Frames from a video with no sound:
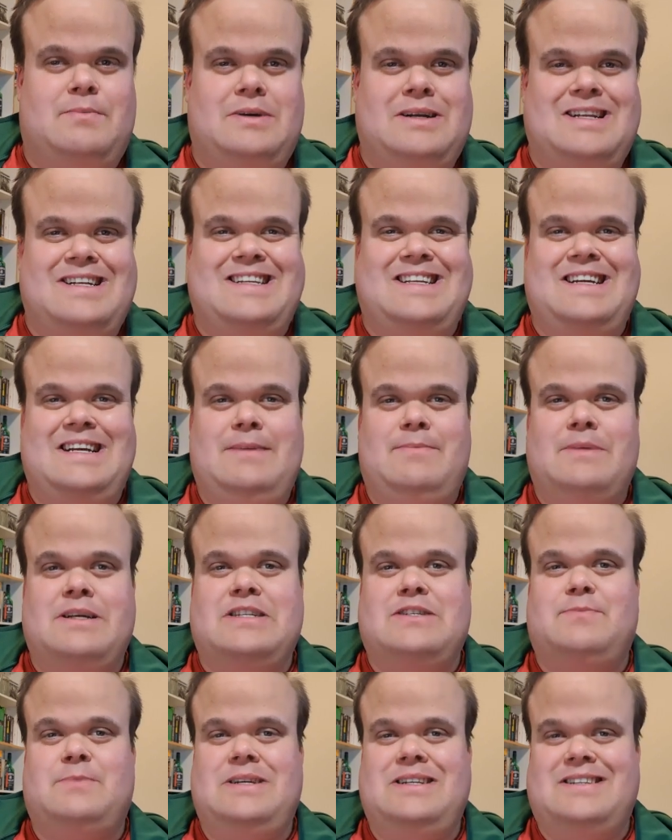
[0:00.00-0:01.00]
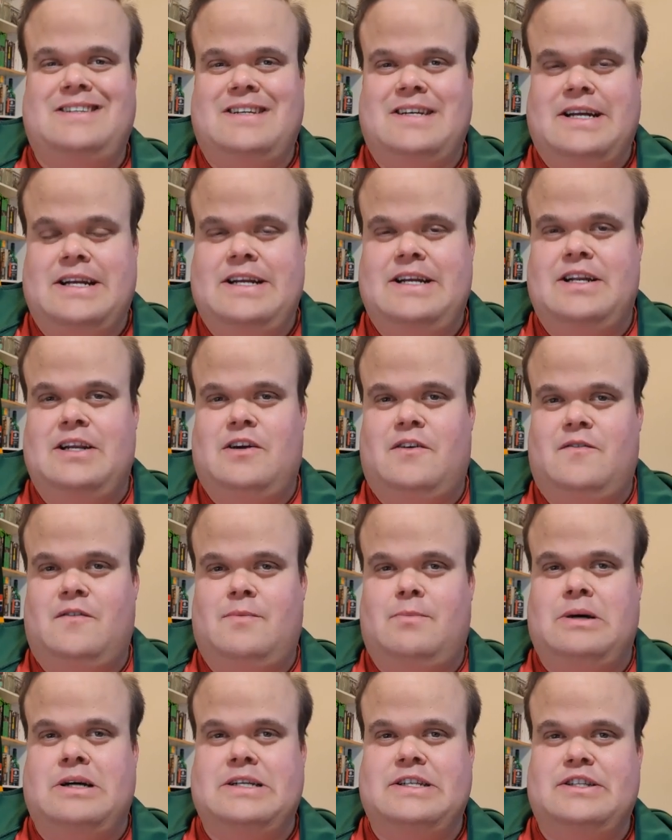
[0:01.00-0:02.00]
but a team that's been taken over
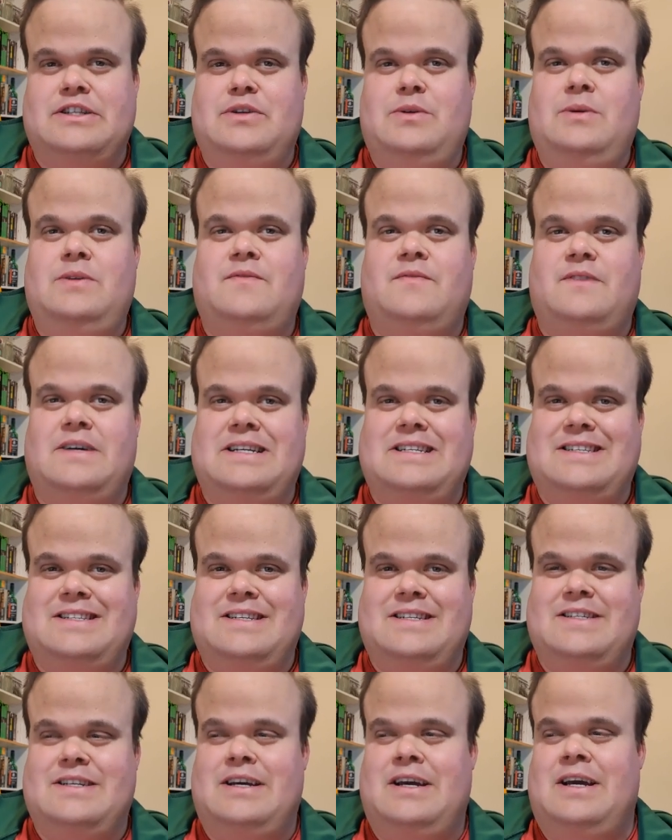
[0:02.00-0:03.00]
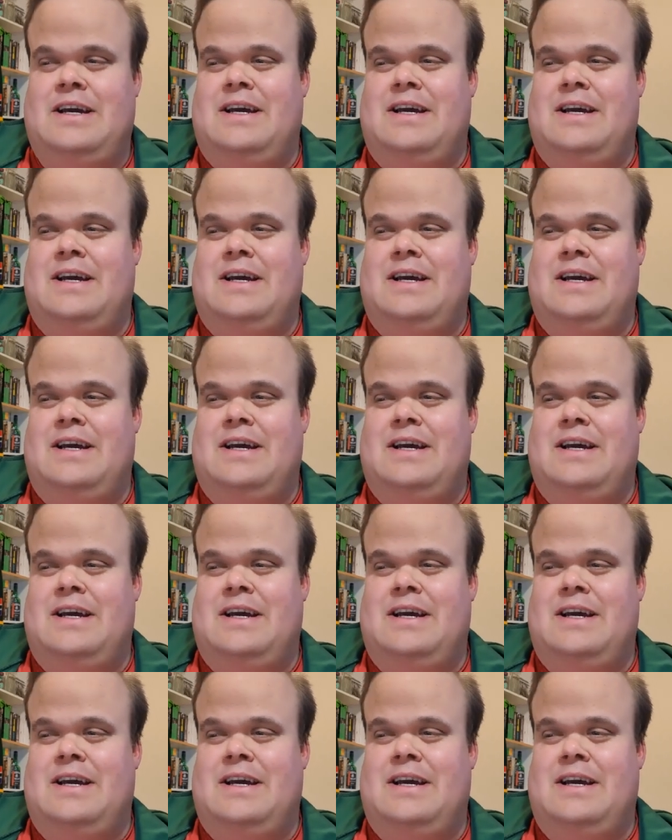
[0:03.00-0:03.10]
by new investors